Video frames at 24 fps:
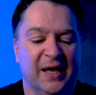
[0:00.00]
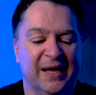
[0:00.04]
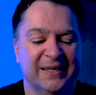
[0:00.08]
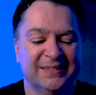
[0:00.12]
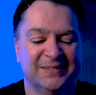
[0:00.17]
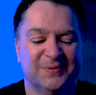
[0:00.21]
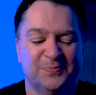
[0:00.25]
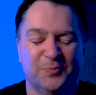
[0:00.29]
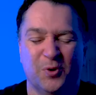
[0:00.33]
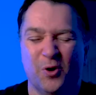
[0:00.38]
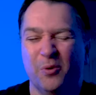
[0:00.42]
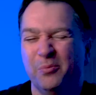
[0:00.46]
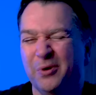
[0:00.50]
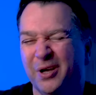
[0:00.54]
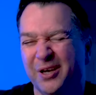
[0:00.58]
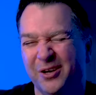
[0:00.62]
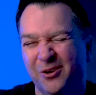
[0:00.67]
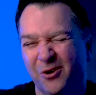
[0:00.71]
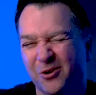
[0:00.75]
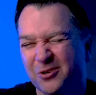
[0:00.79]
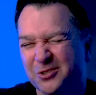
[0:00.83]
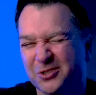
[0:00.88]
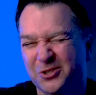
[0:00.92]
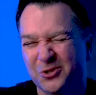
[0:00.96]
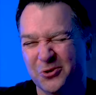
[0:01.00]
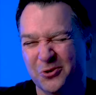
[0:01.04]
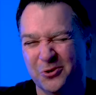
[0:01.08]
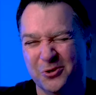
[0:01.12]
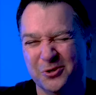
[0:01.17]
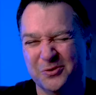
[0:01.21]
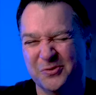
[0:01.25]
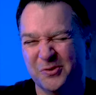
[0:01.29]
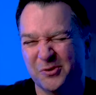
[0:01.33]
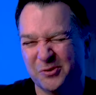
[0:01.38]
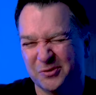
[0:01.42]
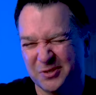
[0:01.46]
That's probably not so
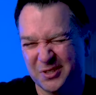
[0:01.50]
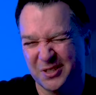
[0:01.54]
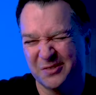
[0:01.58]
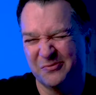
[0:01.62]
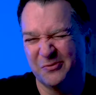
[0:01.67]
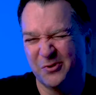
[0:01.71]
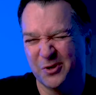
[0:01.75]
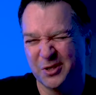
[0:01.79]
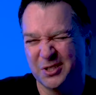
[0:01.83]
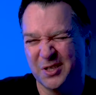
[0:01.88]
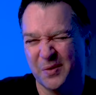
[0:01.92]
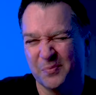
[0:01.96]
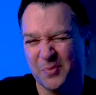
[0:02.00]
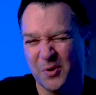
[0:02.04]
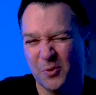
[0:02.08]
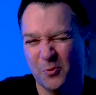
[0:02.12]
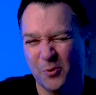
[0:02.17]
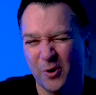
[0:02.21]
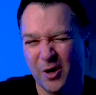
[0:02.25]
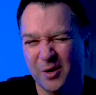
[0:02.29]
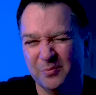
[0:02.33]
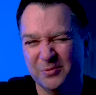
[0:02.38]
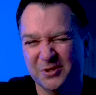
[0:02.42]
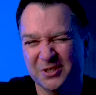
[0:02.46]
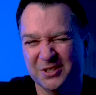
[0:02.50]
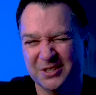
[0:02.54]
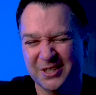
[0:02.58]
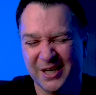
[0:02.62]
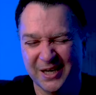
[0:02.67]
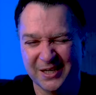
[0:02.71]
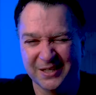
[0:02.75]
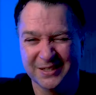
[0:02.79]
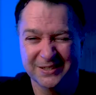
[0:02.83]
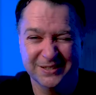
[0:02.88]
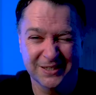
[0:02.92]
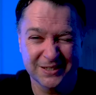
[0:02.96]
useful for something where I'm just
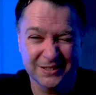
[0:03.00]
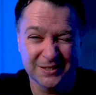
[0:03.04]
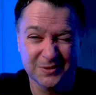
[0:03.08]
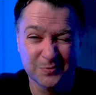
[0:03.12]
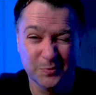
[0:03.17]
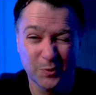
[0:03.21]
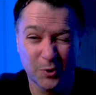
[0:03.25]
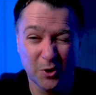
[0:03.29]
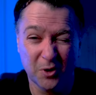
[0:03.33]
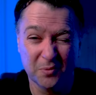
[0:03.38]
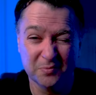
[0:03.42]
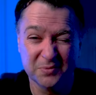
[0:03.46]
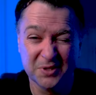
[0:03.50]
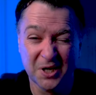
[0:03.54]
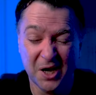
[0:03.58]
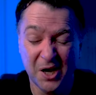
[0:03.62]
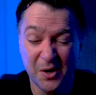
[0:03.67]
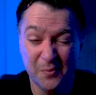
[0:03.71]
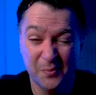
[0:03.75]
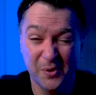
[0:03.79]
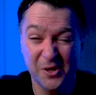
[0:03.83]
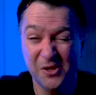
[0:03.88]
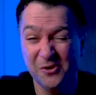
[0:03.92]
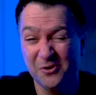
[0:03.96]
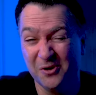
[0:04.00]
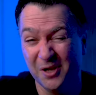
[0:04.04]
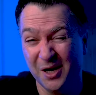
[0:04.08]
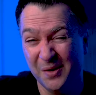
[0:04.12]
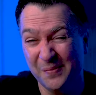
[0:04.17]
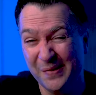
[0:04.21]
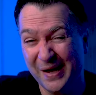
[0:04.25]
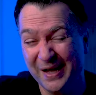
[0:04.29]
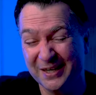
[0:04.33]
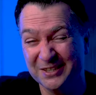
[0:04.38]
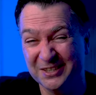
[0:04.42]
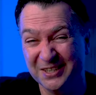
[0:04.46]
setting system prompts, but you can
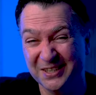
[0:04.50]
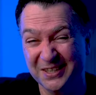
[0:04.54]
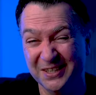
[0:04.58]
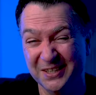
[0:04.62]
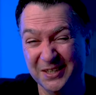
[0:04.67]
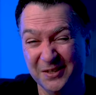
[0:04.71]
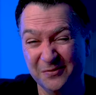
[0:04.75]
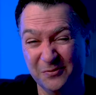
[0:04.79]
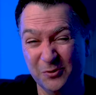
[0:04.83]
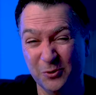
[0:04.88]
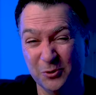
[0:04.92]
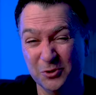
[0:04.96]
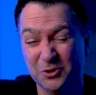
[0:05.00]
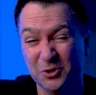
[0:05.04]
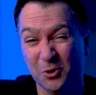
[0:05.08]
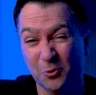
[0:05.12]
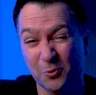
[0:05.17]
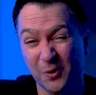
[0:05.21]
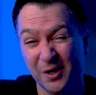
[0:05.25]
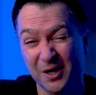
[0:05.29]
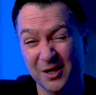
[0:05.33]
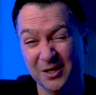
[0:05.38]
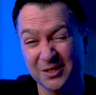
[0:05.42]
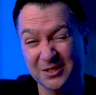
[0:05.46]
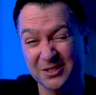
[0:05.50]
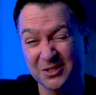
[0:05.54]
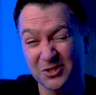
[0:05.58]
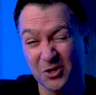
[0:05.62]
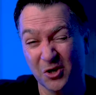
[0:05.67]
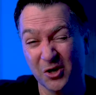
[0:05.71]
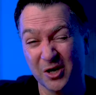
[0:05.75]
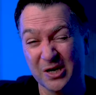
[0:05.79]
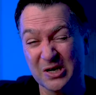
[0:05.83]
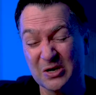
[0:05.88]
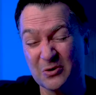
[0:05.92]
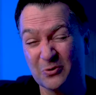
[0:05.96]
imagine in the future when I
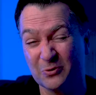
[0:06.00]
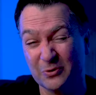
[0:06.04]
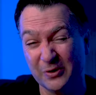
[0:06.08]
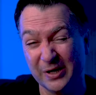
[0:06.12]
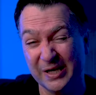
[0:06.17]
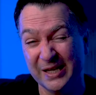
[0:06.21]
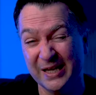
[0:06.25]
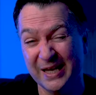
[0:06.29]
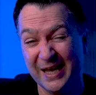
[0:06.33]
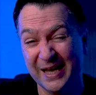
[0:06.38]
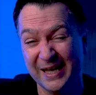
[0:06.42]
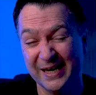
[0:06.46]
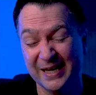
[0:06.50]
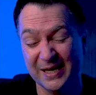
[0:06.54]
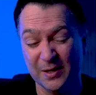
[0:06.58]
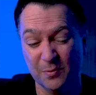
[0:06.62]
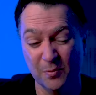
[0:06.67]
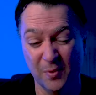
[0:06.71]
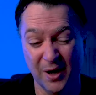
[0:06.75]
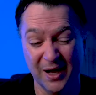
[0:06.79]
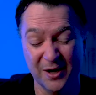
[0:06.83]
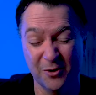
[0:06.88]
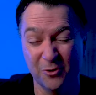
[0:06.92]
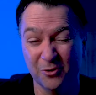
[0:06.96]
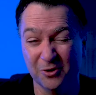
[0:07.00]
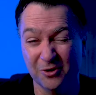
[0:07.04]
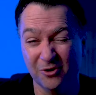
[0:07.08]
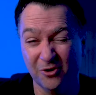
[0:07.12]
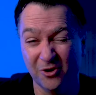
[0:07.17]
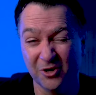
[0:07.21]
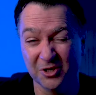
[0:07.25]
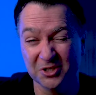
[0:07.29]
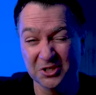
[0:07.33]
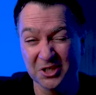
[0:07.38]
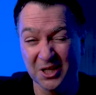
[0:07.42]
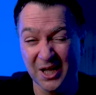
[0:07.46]
start creating my own
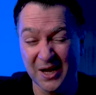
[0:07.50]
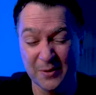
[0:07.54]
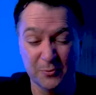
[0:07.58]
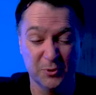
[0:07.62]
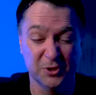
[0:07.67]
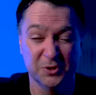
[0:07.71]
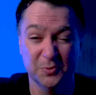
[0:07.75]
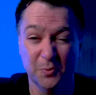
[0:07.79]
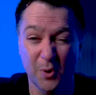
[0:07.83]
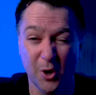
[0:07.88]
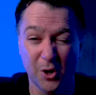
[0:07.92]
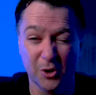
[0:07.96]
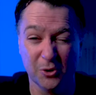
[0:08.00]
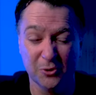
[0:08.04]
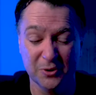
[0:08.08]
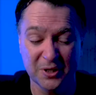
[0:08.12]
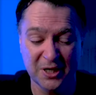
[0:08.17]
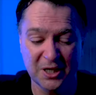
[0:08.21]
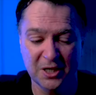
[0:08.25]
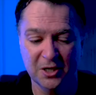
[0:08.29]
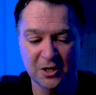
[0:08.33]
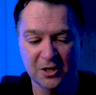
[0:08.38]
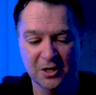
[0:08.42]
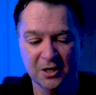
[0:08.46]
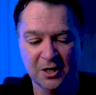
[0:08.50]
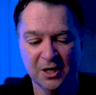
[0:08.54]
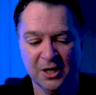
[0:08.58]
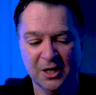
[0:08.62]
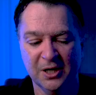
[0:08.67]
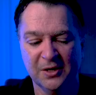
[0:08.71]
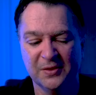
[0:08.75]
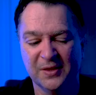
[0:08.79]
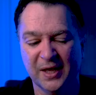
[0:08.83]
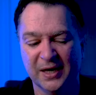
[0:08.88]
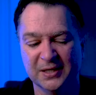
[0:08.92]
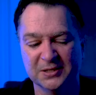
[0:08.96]
large language model here,
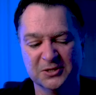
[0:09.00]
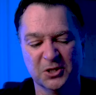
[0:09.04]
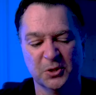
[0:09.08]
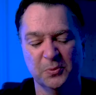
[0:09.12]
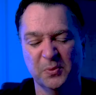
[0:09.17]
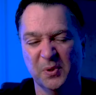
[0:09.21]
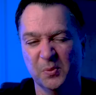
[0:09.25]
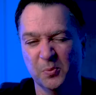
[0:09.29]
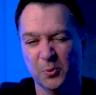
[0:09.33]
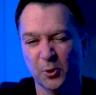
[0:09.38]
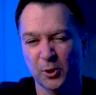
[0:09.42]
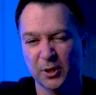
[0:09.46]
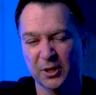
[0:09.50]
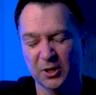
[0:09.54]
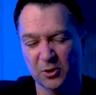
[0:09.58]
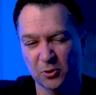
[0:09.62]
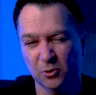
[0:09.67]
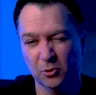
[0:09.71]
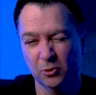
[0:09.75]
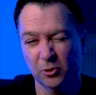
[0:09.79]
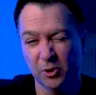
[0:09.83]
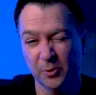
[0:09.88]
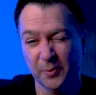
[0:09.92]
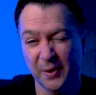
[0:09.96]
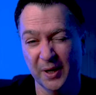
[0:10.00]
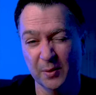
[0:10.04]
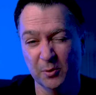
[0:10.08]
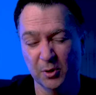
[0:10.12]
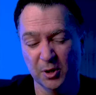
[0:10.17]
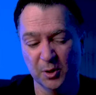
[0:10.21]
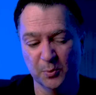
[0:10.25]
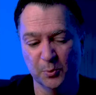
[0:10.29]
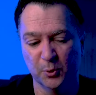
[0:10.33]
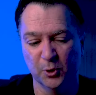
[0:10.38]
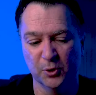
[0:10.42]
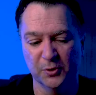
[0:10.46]
then it's going to be pretty cool to be
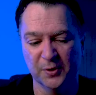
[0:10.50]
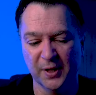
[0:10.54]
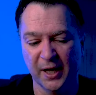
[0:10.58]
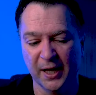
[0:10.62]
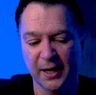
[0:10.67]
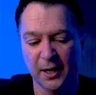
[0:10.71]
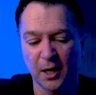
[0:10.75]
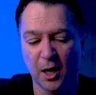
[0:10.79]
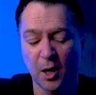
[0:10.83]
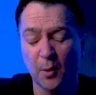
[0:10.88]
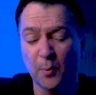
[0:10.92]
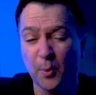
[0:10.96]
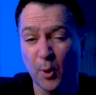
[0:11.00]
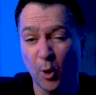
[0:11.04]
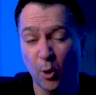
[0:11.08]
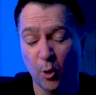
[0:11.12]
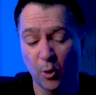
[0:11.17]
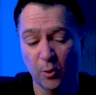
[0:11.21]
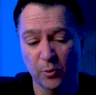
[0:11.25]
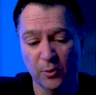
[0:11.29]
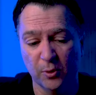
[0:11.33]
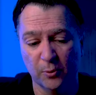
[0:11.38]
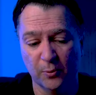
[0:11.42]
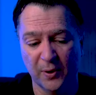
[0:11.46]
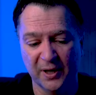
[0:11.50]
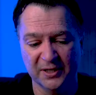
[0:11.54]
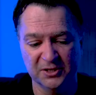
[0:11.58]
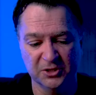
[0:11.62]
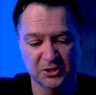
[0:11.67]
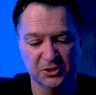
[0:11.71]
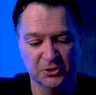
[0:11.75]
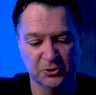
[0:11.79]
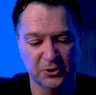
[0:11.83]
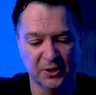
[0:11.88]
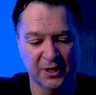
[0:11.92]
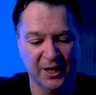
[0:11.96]
able to put that up on the
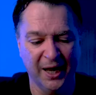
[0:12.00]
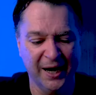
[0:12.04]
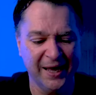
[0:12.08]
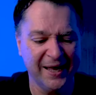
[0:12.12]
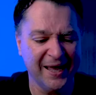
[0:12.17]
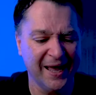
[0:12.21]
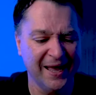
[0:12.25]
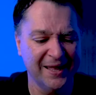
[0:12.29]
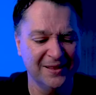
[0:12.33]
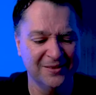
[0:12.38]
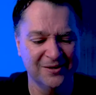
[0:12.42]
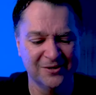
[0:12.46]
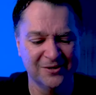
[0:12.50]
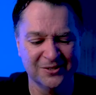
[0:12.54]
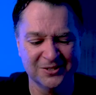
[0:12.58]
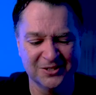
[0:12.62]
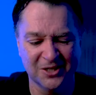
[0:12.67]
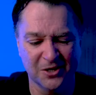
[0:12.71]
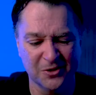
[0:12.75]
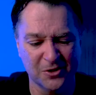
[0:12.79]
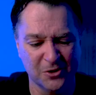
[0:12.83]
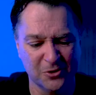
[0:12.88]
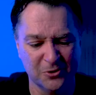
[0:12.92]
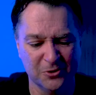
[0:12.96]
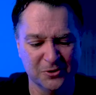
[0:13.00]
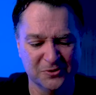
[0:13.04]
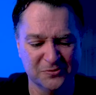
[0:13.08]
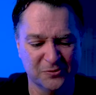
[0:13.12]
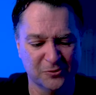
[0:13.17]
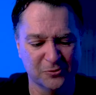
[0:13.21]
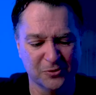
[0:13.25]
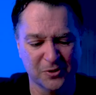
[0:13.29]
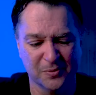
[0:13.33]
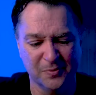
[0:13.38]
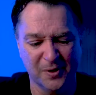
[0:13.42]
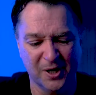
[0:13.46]
registry. And again, there's other
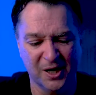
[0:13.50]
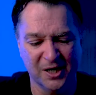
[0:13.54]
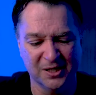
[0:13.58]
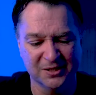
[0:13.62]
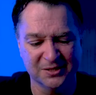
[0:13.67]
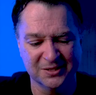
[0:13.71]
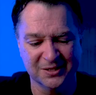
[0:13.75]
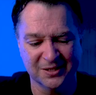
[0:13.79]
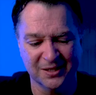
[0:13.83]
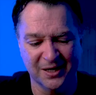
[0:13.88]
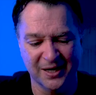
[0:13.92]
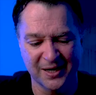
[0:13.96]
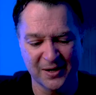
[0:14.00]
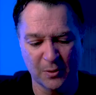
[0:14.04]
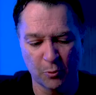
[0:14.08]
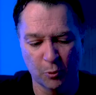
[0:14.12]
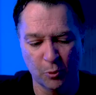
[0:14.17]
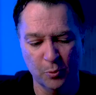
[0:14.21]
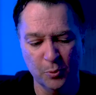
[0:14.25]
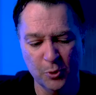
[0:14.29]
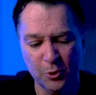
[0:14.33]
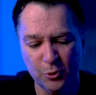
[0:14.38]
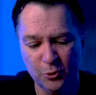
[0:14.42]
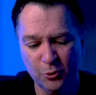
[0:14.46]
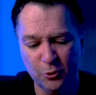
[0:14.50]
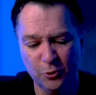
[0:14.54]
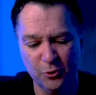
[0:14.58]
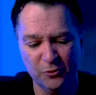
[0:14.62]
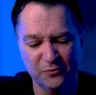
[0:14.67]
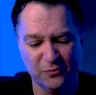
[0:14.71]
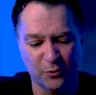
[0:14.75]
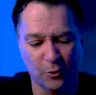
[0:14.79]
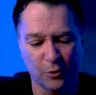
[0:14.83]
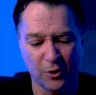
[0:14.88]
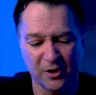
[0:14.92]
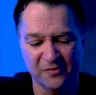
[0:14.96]
useful commands like
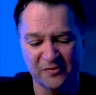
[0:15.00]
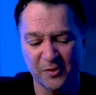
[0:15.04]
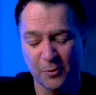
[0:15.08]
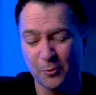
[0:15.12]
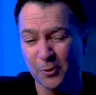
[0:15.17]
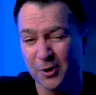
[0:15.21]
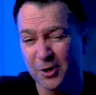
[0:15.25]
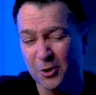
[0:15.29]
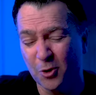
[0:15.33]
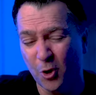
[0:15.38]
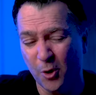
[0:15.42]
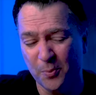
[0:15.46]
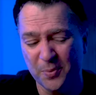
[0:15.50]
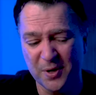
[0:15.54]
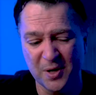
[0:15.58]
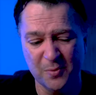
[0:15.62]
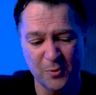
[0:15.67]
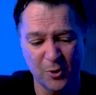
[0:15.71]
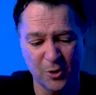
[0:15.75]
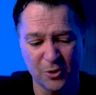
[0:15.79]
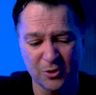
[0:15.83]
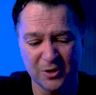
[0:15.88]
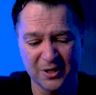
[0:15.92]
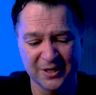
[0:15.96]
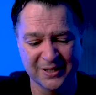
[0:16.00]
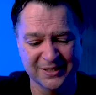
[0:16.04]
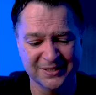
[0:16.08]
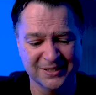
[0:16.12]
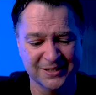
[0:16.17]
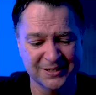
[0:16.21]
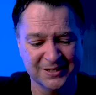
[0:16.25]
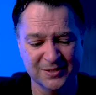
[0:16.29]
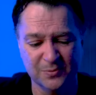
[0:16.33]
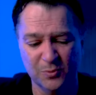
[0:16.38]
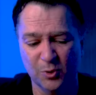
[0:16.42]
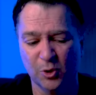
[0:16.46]
remove, or if I want to copy a model,
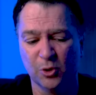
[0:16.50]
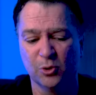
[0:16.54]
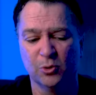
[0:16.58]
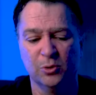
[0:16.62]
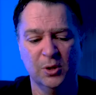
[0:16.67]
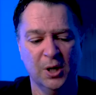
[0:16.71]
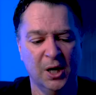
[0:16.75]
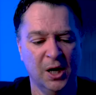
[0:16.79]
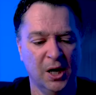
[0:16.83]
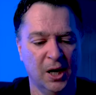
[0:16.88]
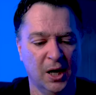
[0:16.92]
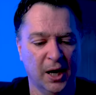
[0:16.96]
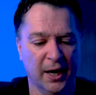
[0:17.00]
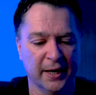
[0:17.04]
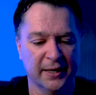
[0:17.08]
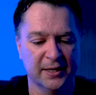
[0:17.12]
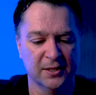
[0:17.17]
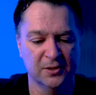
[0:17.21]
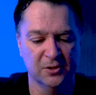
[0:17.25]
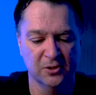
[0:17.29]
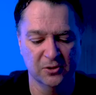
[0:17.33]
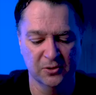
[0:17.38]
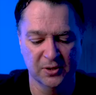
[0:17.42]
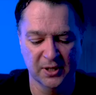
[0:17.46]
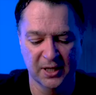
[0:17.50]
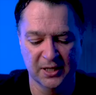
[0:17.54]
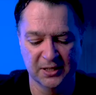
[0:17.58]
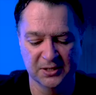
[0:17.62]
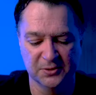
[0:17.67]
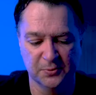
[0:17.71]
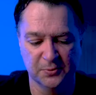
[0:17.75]
existing model, I can do that